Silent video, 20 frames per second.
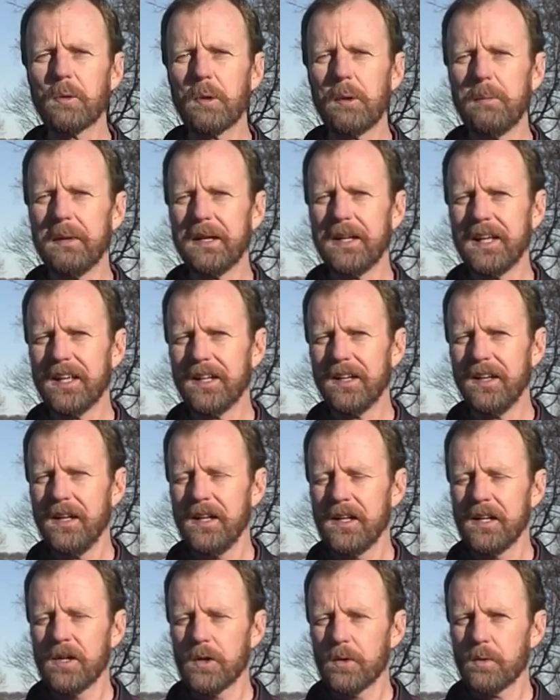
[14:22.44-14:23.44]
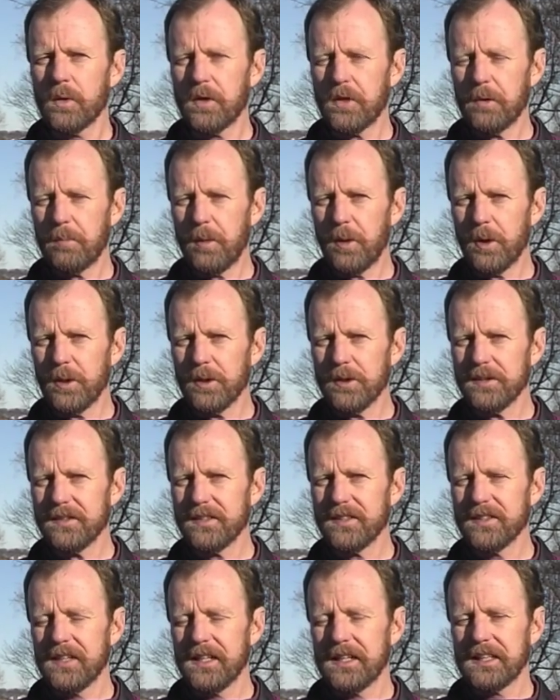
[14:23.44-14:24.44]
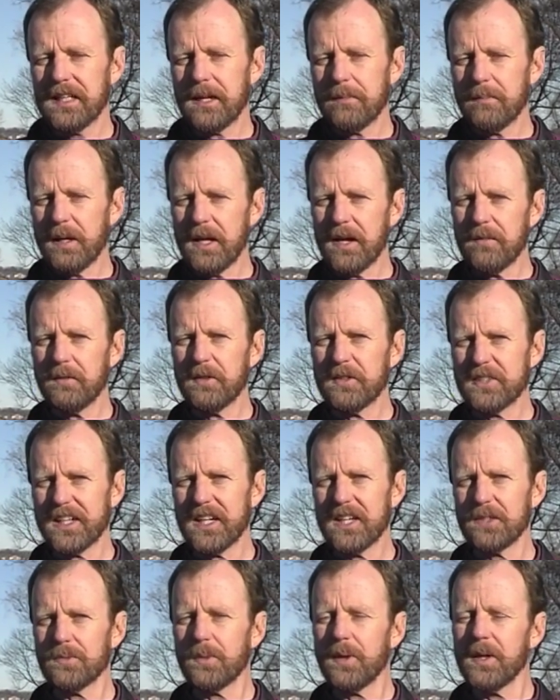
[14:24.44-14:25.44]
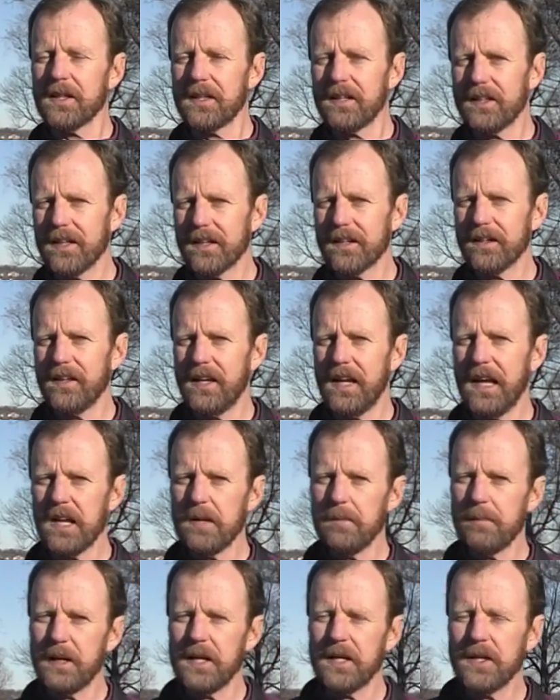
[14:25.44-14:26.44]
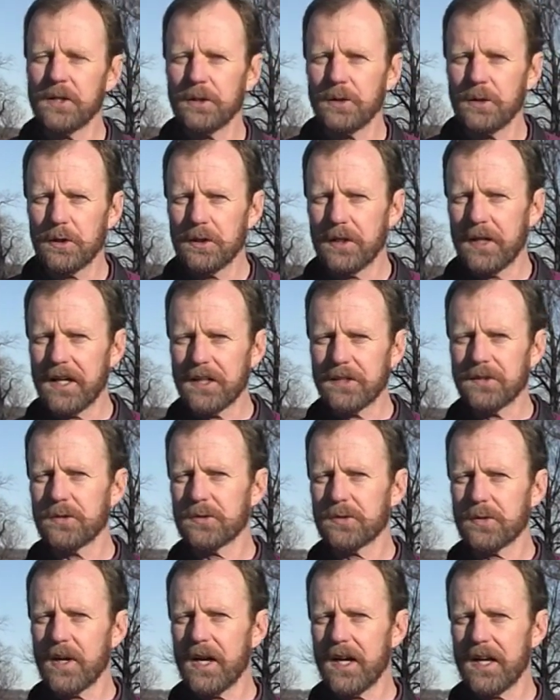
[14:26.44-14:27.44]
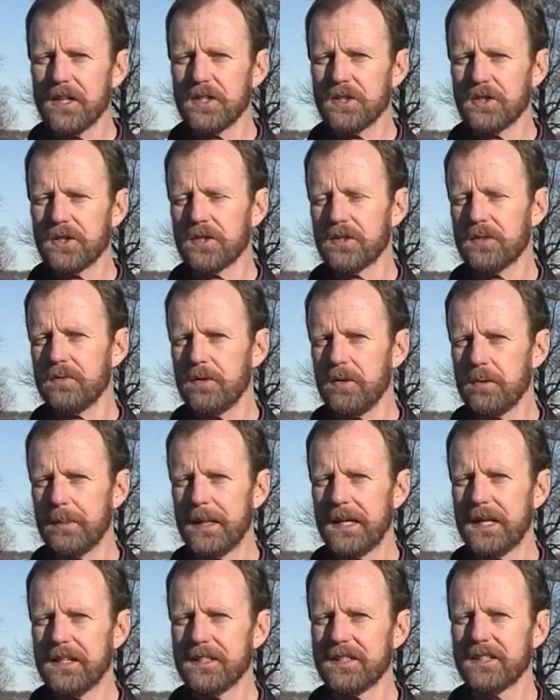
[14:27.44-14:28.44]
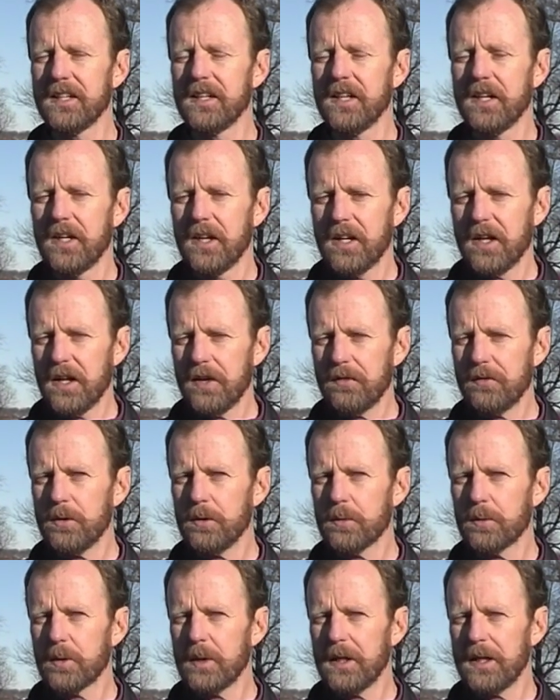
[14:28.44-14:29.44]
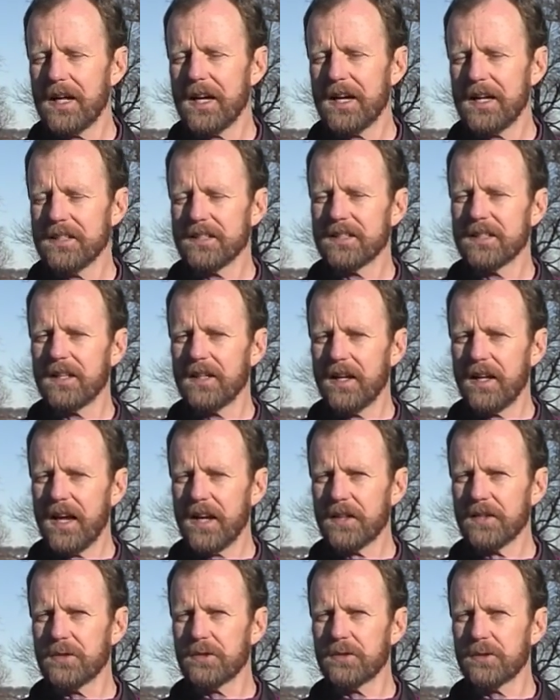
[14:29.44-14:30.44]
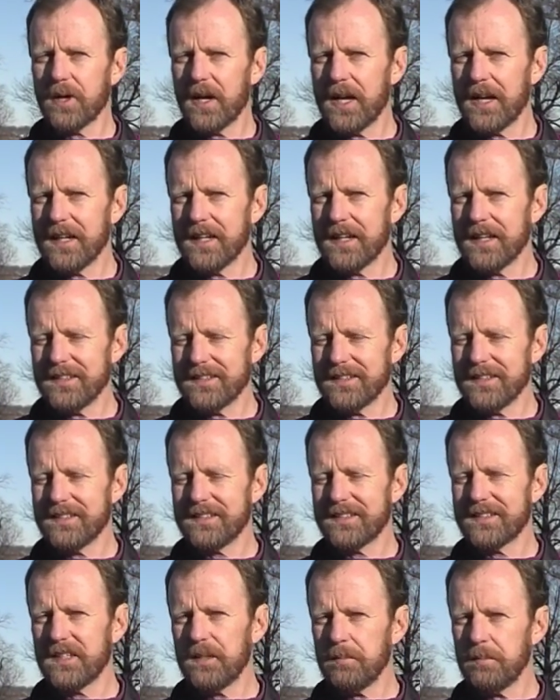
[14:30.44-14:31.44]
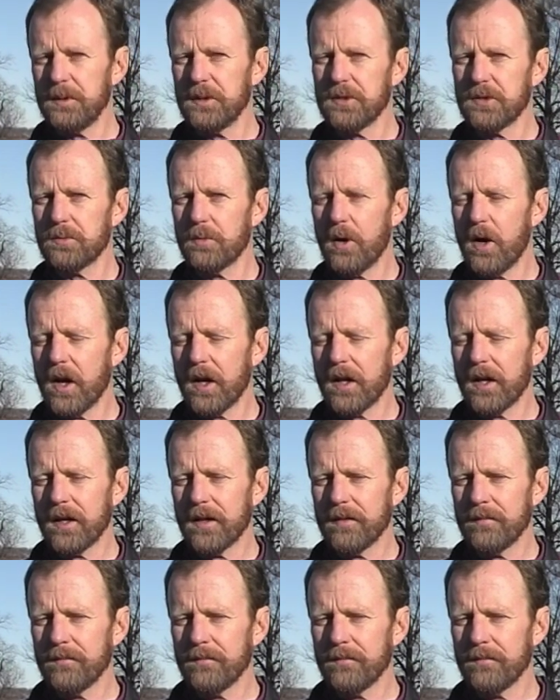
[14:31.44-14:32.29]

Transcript: we begin with the poles, let me emphasize one thing. Anybody can learn to exerstride in just a few minutes if you realize that exerstriding is as simple as walking.